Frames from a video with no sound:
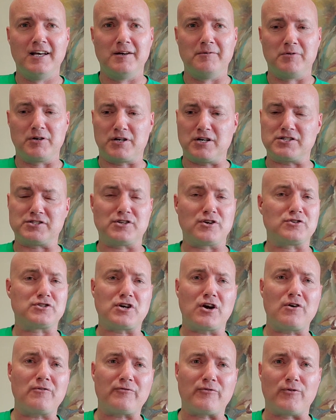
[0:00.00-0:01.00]
because they're
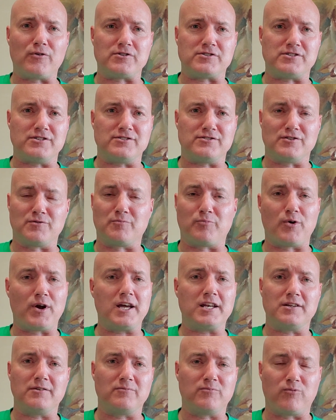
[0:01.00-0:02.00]
turf horses, they're
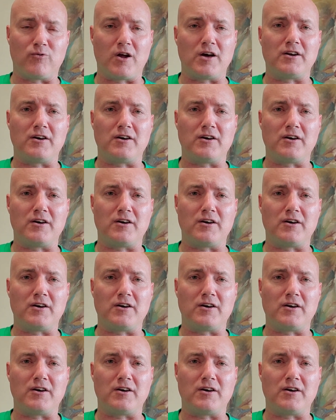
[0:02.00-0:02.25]
bred to run